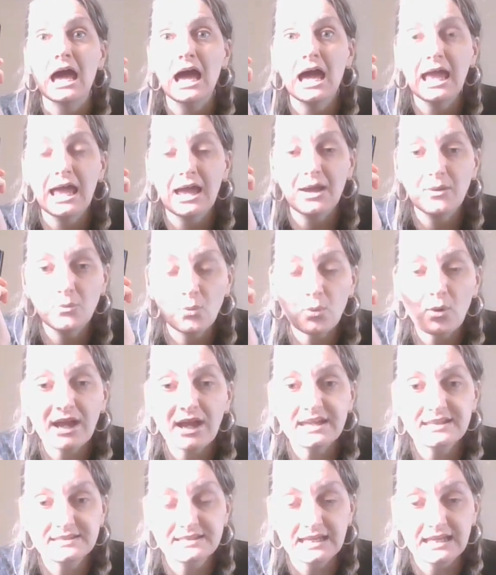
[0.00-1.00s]
I am
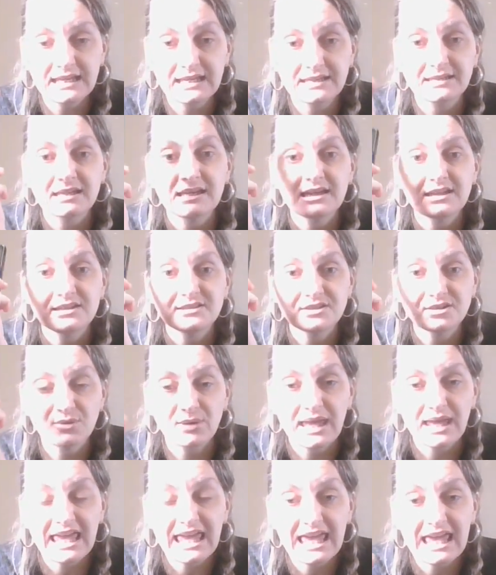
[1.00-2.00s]
waiting
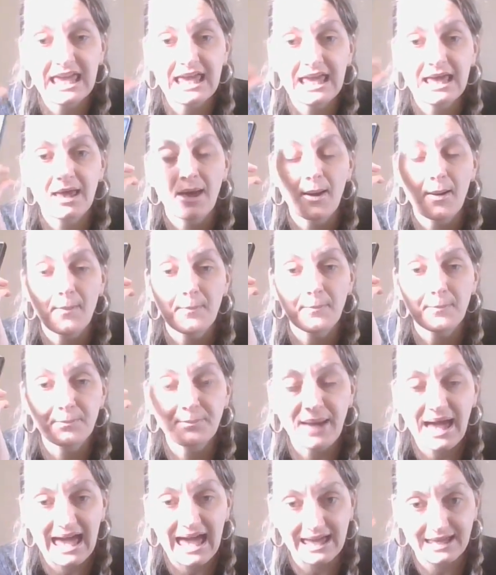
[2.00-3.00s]
to hear
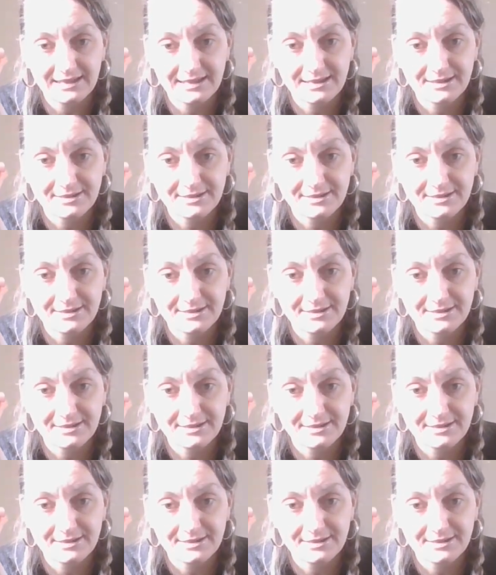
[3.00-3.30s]
back.